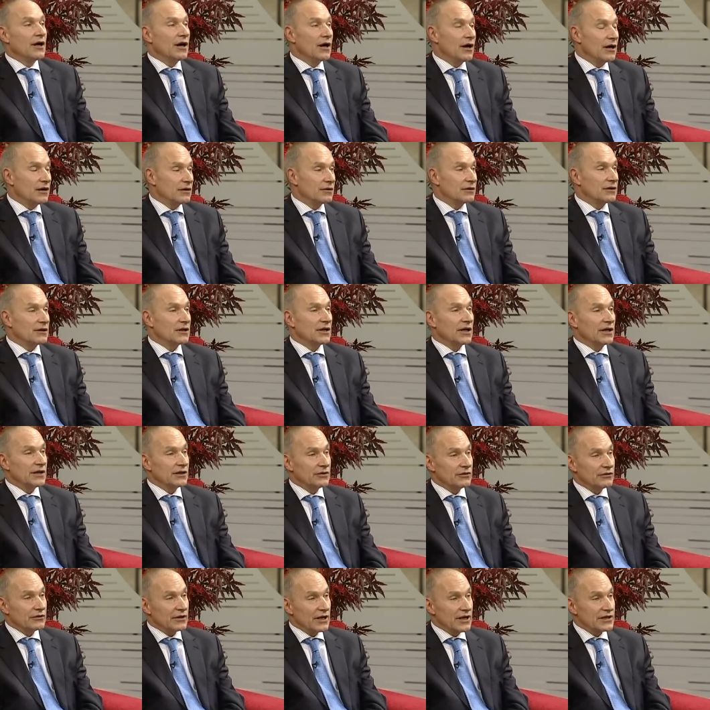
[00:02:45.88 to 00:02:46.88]

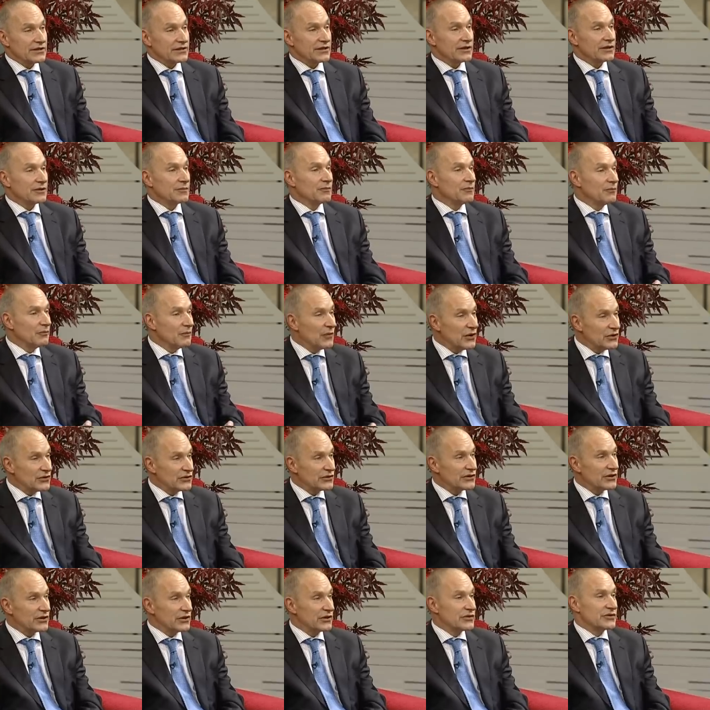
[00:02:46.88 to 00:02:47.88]
alkaline or acid.
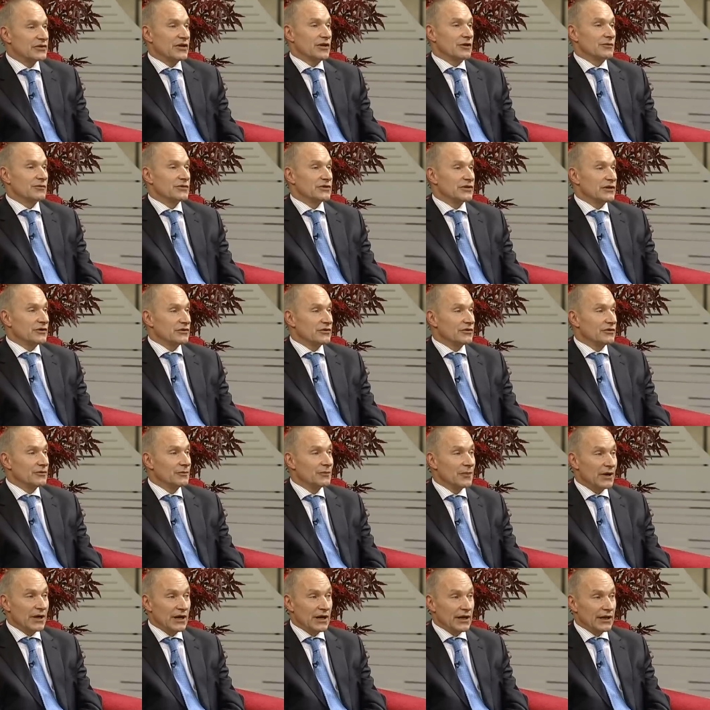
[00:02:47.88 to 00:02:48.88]
Most of the soaps that you
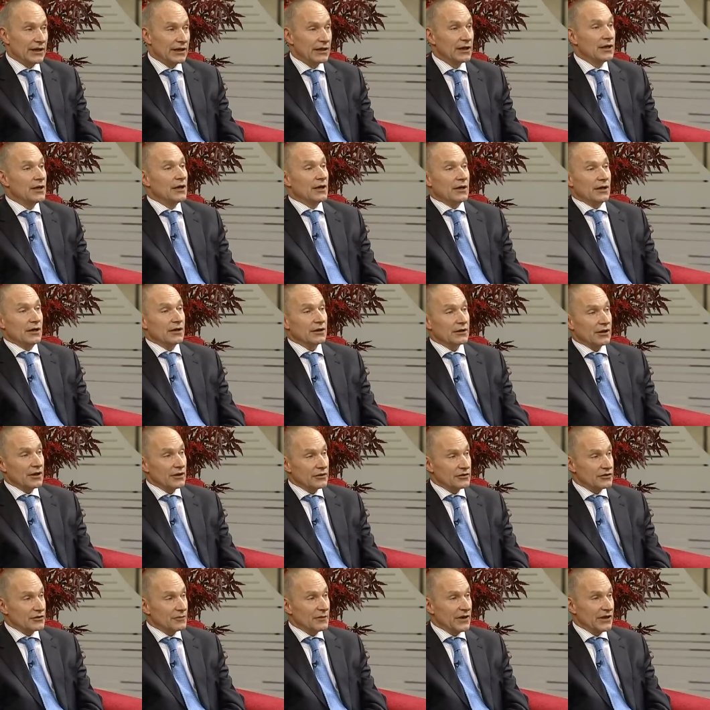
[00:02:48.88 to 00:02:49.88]
buy are
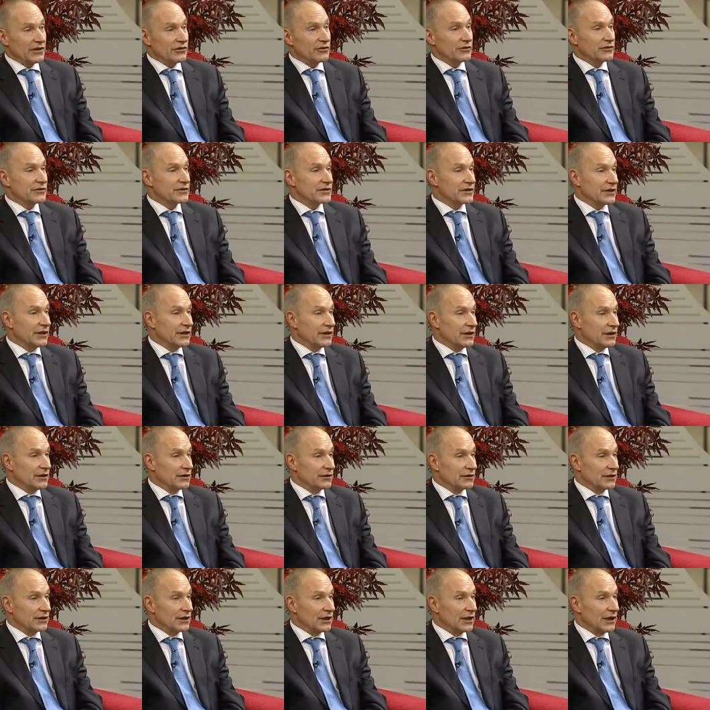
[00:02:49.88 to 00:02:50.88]
going to make your skin
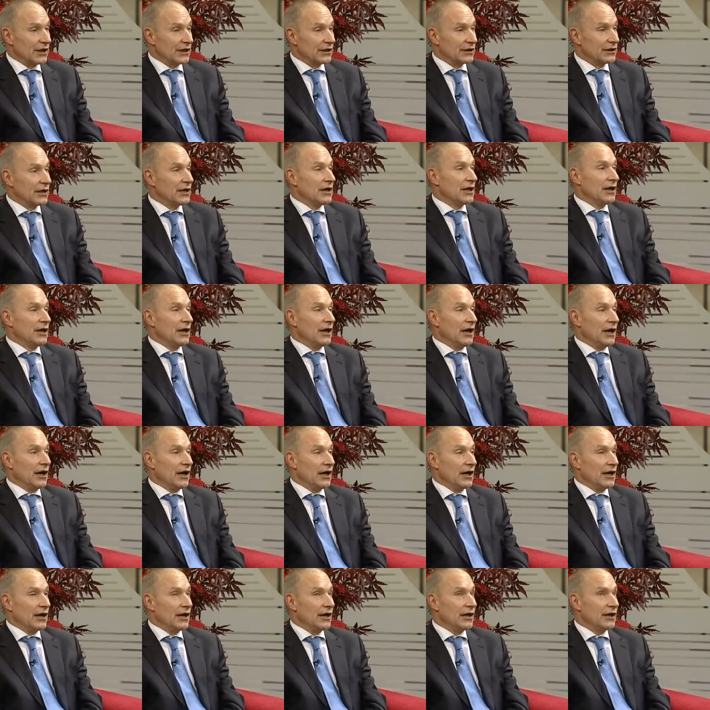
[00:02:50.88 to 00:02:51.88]
alkaline.
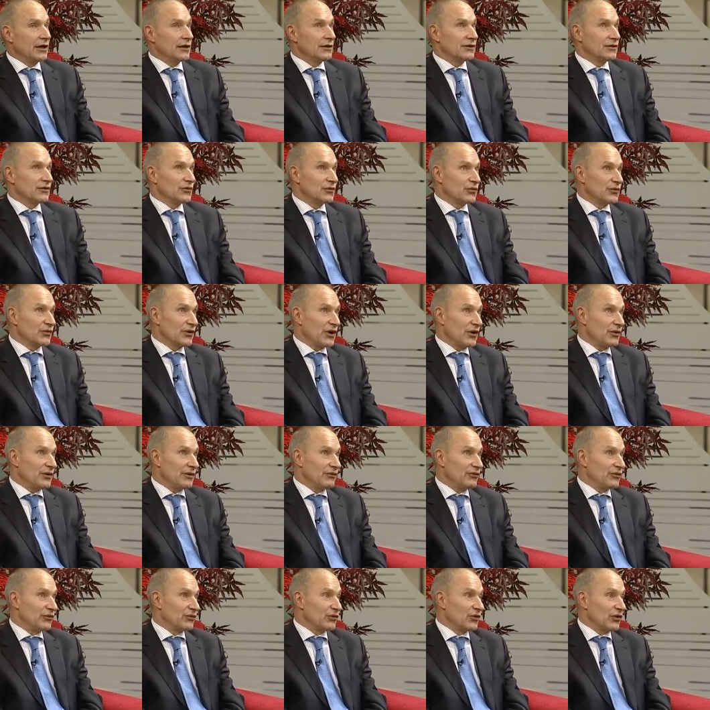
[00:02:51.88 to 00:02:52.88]
And although
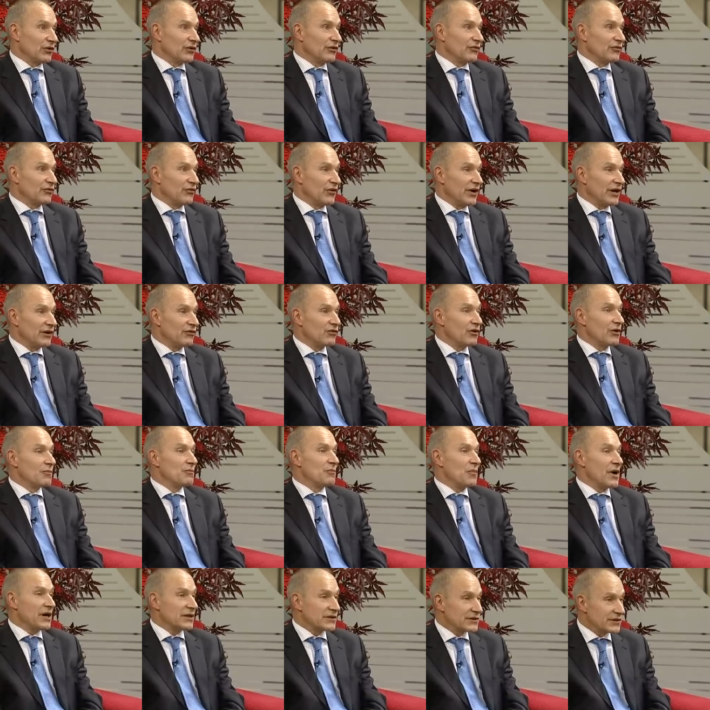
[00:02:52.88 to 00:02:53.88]
if you've got a very
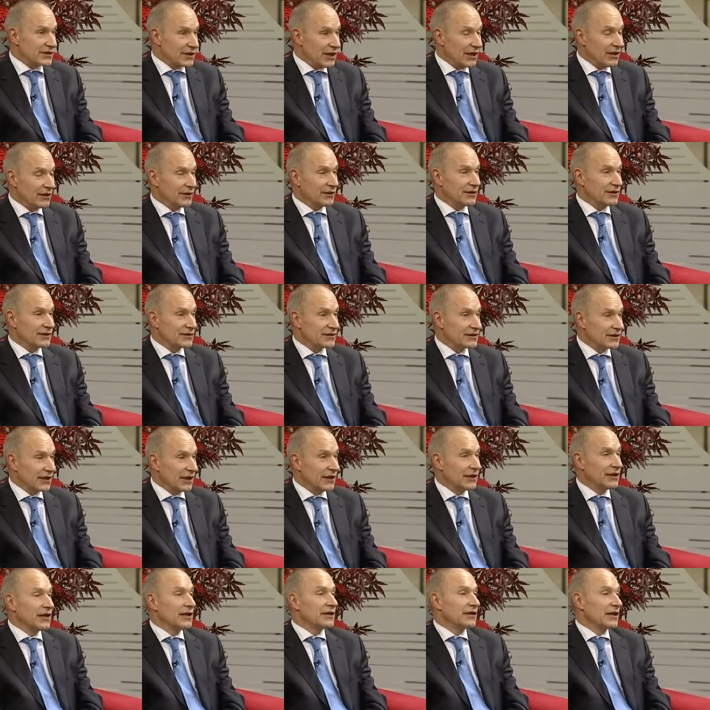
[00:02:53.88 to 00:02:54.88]
robust, healthy
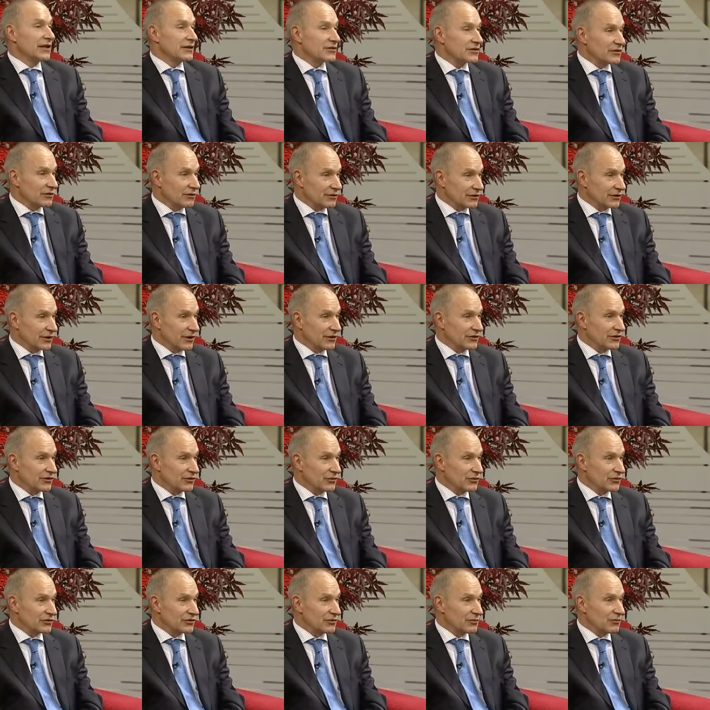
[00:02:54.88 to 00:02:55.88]
skin, that's not going to
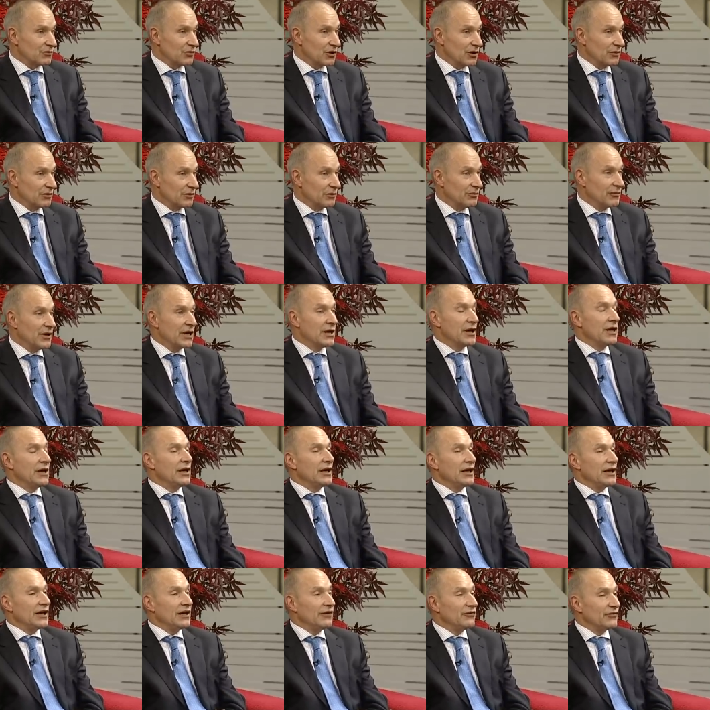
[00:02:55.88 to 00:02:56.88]
cause a problem.
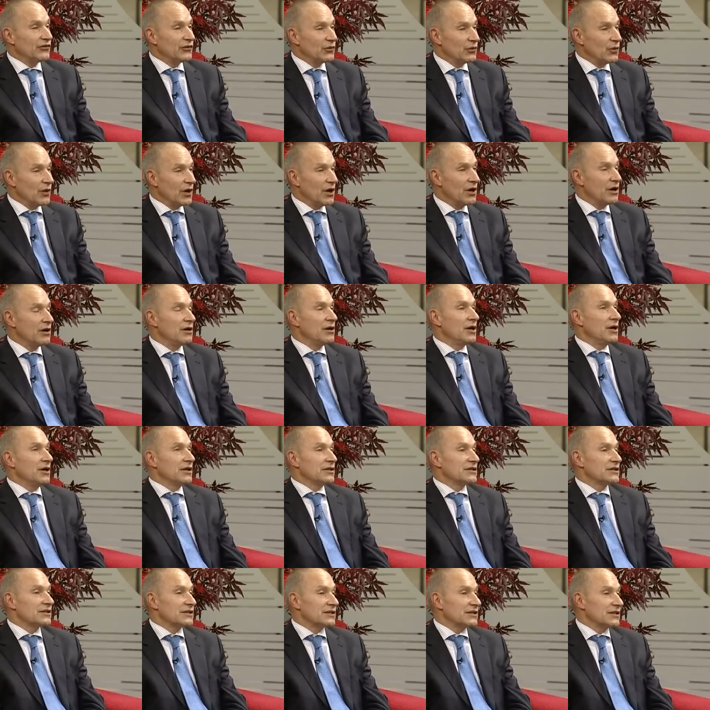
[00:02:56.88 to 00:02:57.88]
If you are
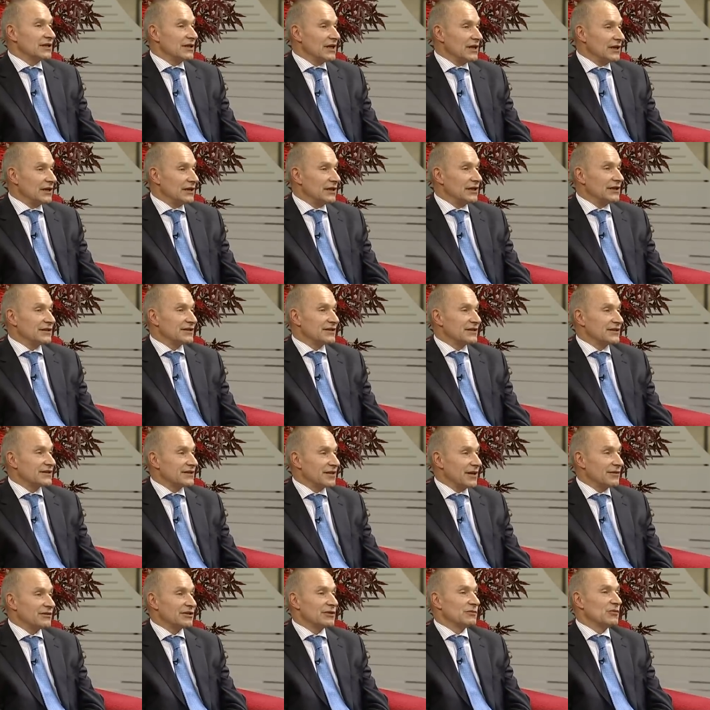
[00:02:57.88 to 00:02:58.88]
slightly
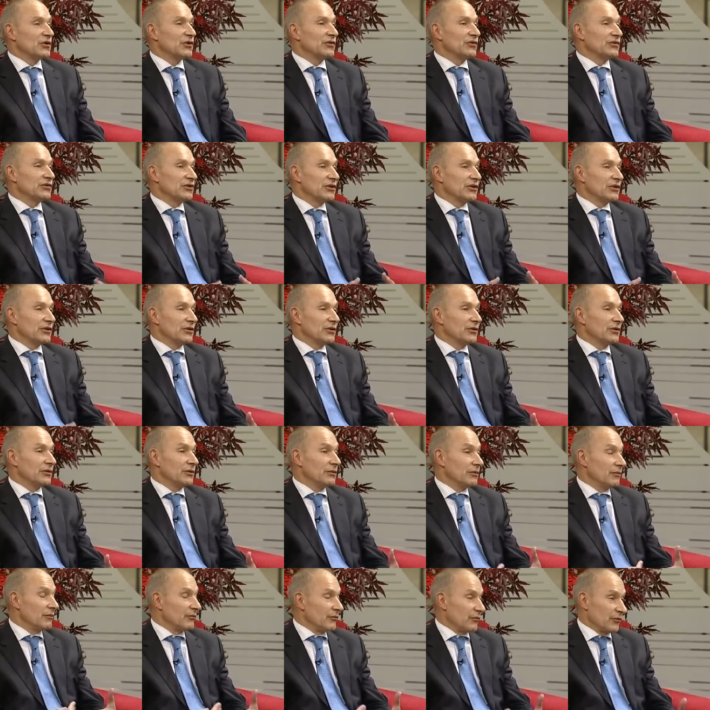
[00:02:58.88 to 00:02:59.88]
susceptible
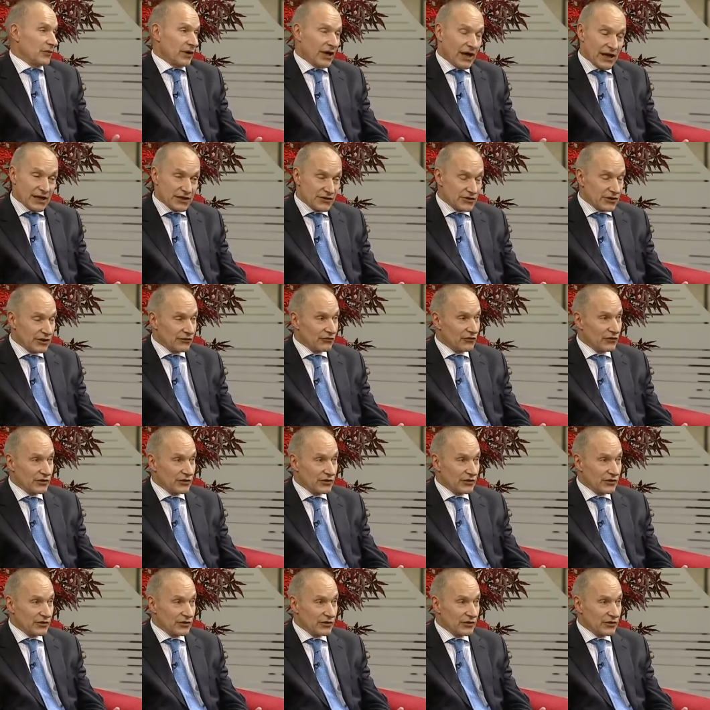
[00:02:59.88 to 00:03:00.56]
to aging, for